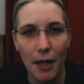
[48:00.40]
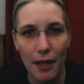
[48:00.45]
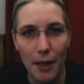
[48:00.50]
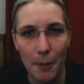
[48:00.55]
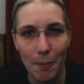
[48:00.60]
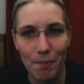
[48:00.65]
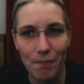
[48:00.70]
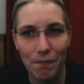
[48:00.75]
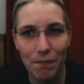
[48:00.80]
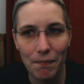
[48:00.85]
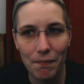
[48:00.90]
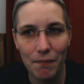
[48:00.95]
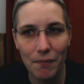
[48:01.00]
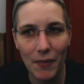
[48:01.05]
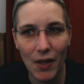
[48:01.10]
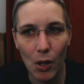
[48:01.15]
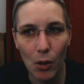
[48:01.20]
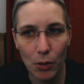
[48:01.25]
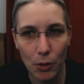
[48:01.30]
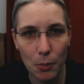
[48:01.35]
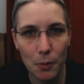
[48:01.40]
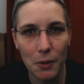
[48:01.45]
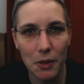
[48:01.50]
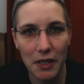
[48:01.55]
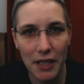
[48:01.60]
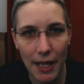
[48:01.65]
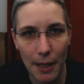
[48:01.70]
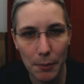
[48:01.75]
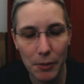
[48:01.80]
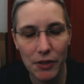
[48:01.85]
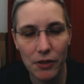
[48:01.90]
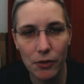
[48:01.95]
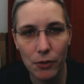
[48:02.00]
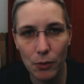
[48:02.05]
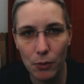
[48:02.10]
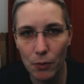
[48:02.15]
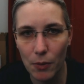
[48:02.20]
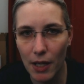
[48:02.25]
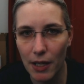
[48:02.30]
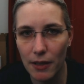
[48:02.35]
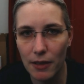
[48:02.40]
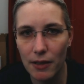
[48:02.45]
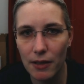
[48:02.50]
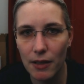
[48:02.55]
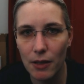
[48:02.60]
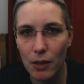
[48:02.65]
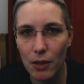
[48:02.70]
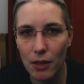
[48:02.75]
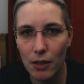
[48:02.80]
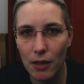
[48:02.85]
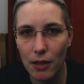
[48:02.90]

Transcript: Um, Octoprint happens to run